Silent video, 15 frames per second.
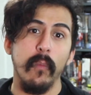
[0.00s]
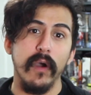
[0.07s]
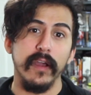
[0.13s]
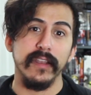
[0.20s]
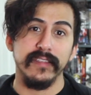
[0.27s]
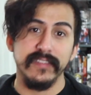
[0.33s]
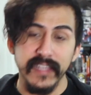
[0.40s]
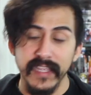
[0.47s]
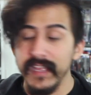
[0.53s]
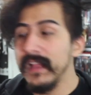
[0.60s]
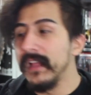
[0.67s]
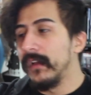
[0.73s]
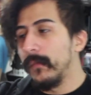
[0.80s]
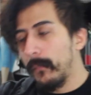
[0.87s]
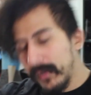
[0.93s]
want to see.
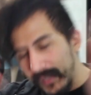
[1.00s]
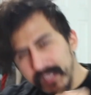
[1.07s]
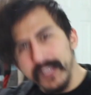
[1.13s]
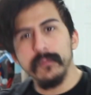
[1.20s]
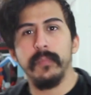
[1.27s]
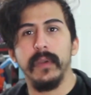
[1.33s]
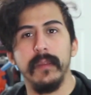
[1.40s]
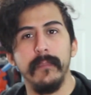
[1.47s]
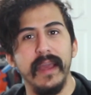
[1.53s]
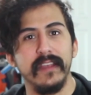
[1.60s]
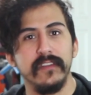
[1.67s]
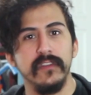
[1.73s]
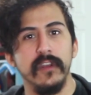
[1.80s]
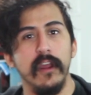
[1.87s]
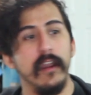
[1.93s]
Please bring back
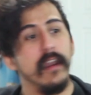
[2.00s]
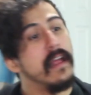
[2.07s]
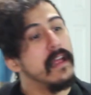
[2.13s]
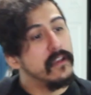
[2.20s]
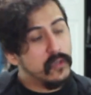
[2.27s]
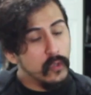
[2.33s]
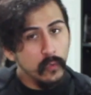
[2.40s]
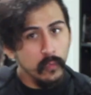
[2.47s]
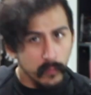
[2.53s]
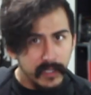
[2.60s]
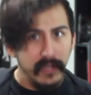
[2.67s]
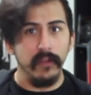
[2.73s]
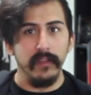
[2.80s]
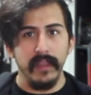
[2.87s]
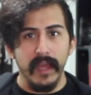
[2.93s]
Snart to
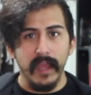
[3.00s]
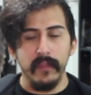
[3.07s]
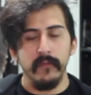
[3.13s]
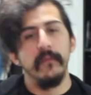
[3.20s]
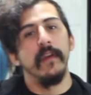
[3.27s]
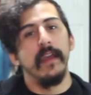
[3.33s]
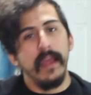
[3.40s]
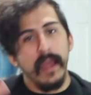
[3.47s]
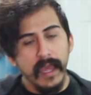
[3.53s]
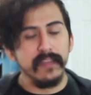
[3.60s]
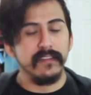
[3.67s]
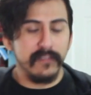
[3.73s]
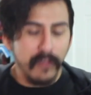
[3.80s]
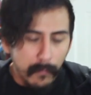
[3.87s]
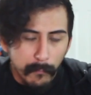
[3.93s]
real life
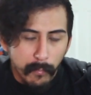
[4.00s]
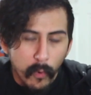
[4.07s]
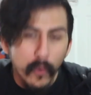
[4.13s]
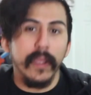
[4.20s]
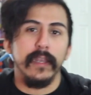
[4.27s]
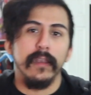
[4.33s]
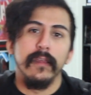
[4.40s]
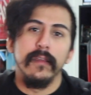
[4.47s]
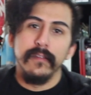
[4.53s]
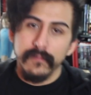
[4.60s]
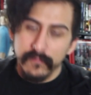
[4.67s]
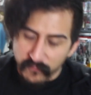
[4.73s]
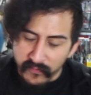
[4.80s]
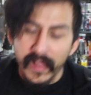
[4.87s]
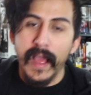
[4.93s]
at some point.
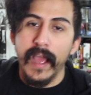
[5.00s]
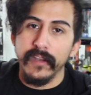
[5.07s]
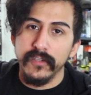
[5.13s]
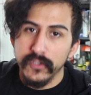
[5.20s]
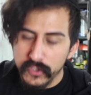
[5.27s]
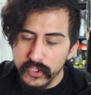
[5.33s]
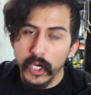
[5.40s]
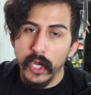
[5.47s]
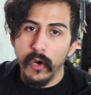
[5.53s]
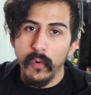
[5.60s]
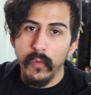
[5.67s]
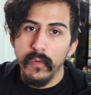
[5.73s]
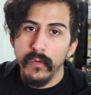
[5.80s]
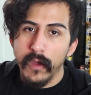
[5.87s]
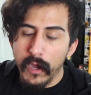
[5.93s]
Flash
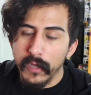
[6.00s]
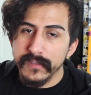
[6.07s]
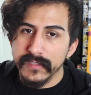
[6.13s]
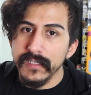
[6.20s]
show on